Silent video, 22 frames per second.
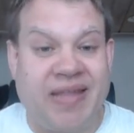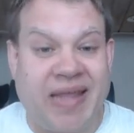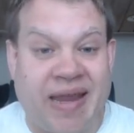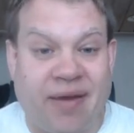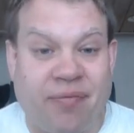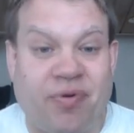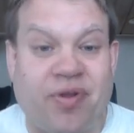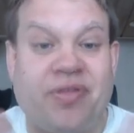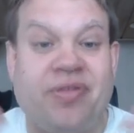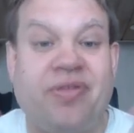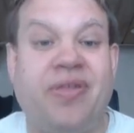
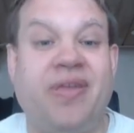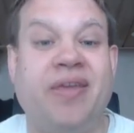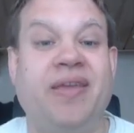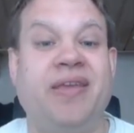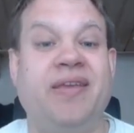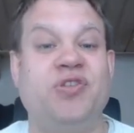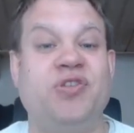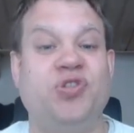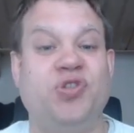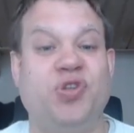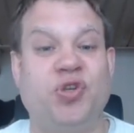everything
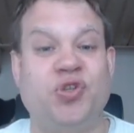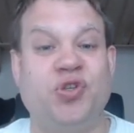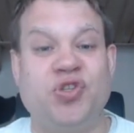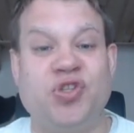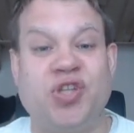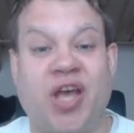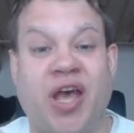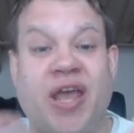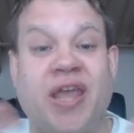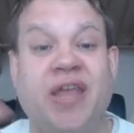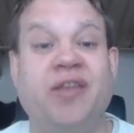is just
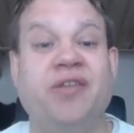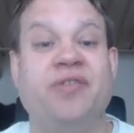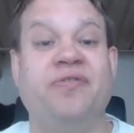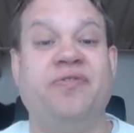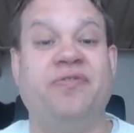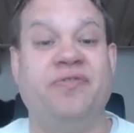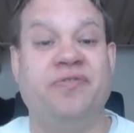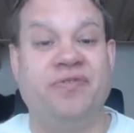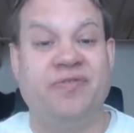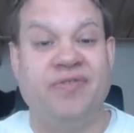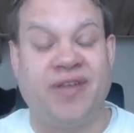kind
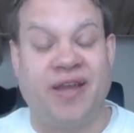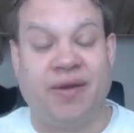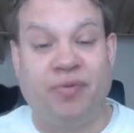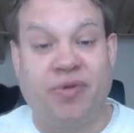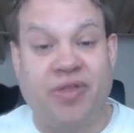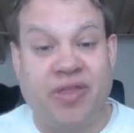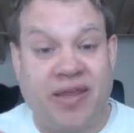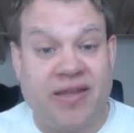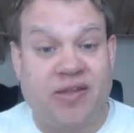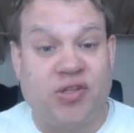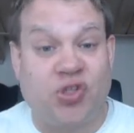
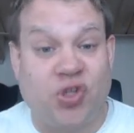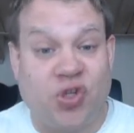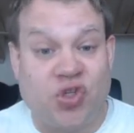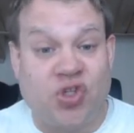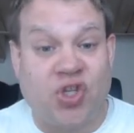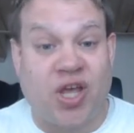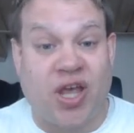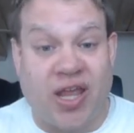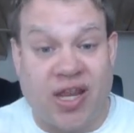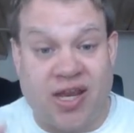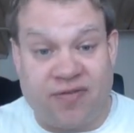
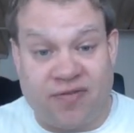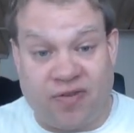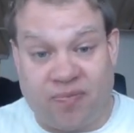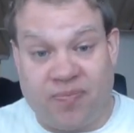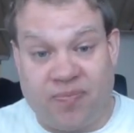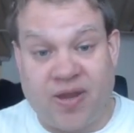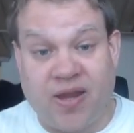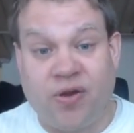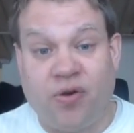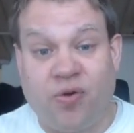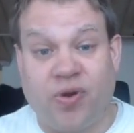of
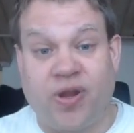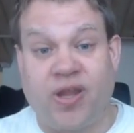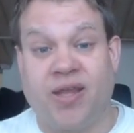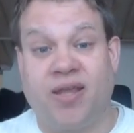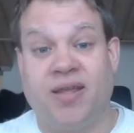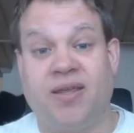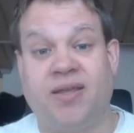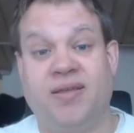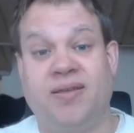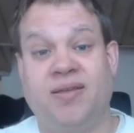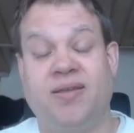
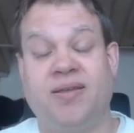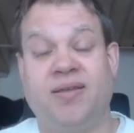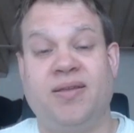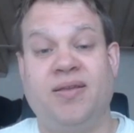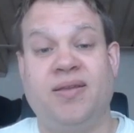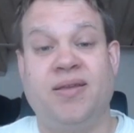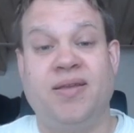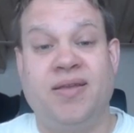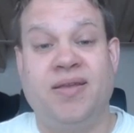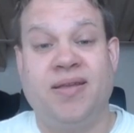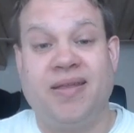appearing,
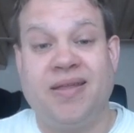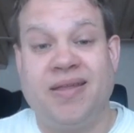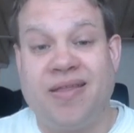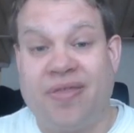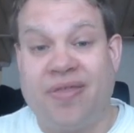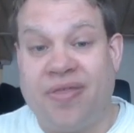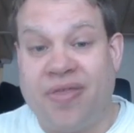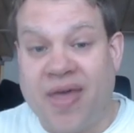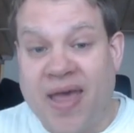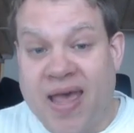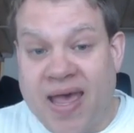
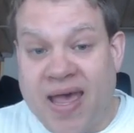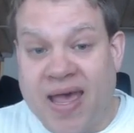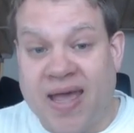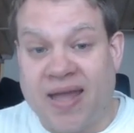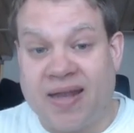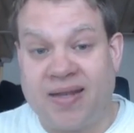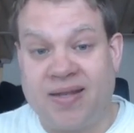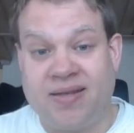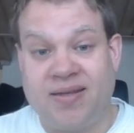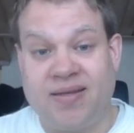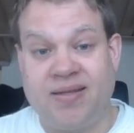
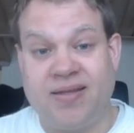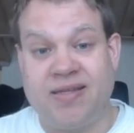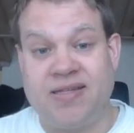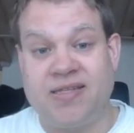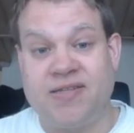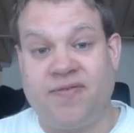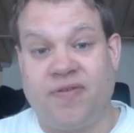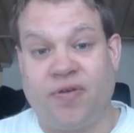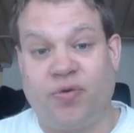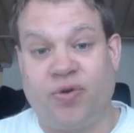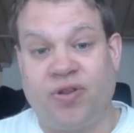that
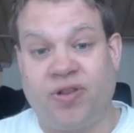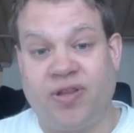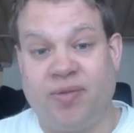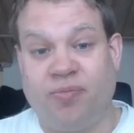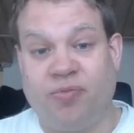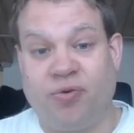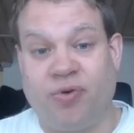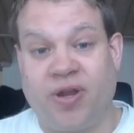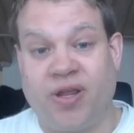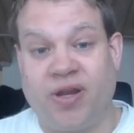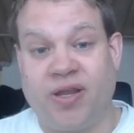is very
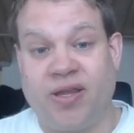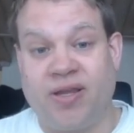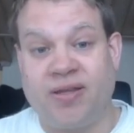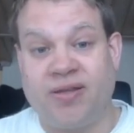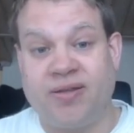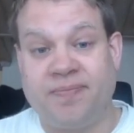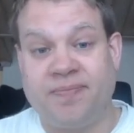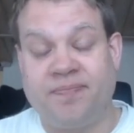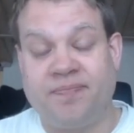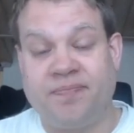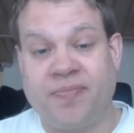liberating.
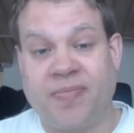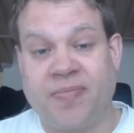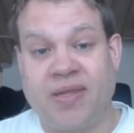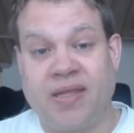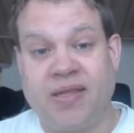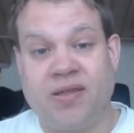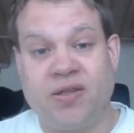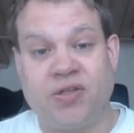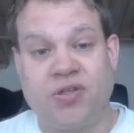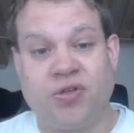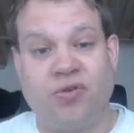
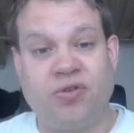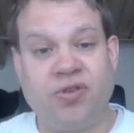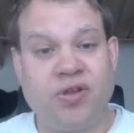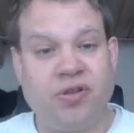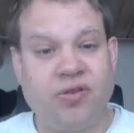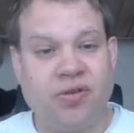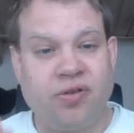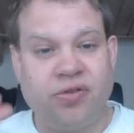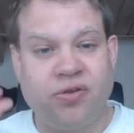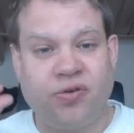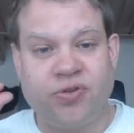So
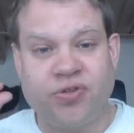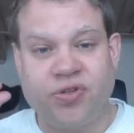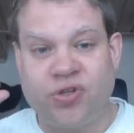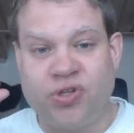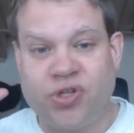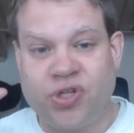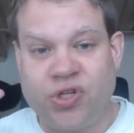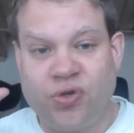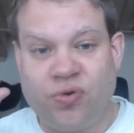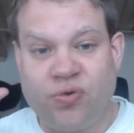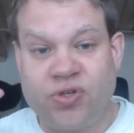there's a
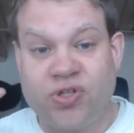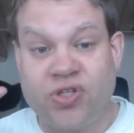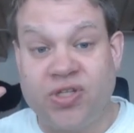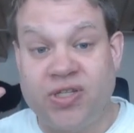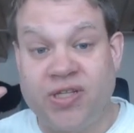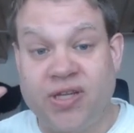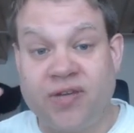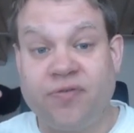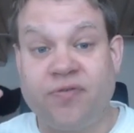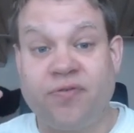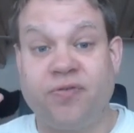huge
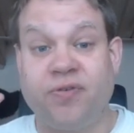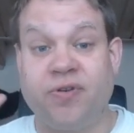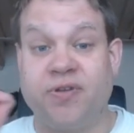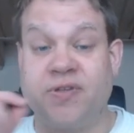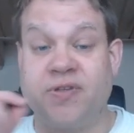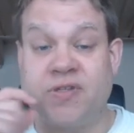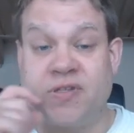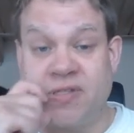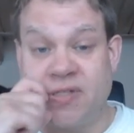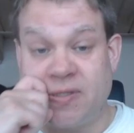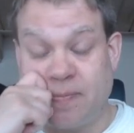
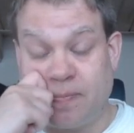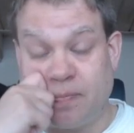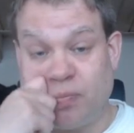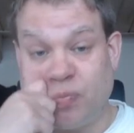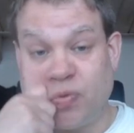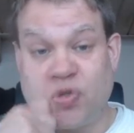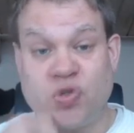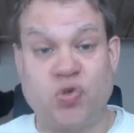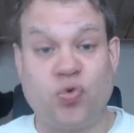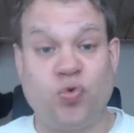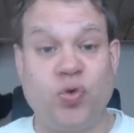difference
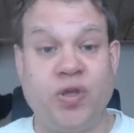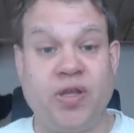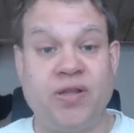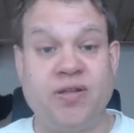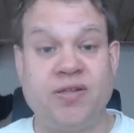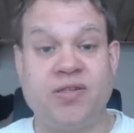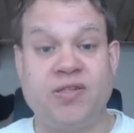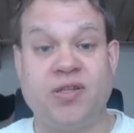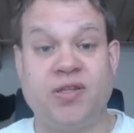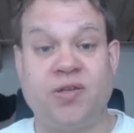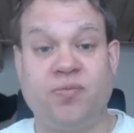
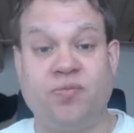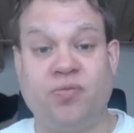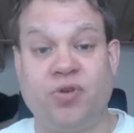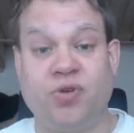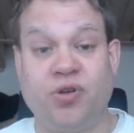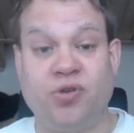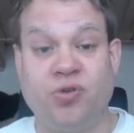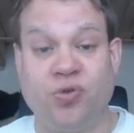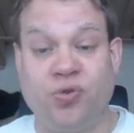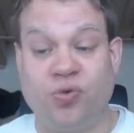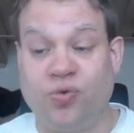between
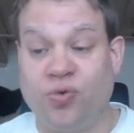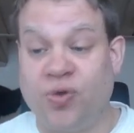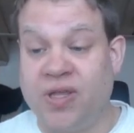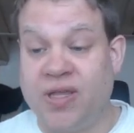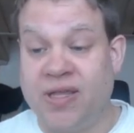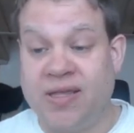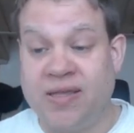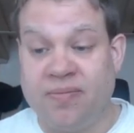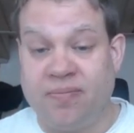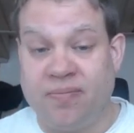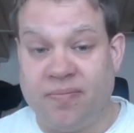someone who
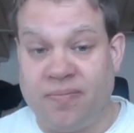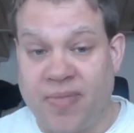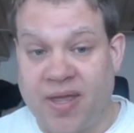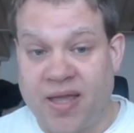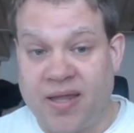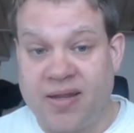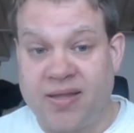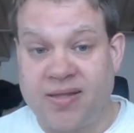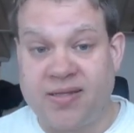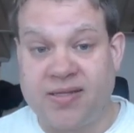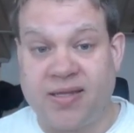
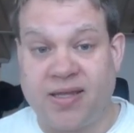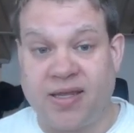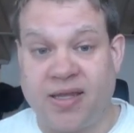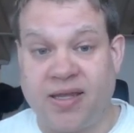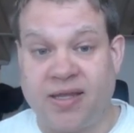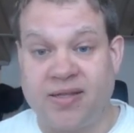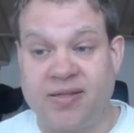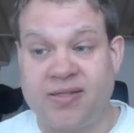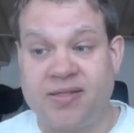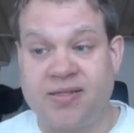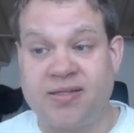
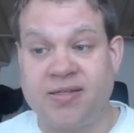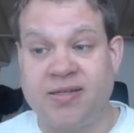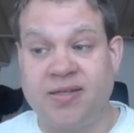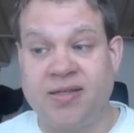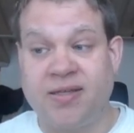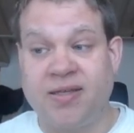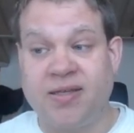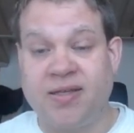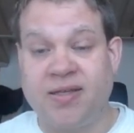meditates,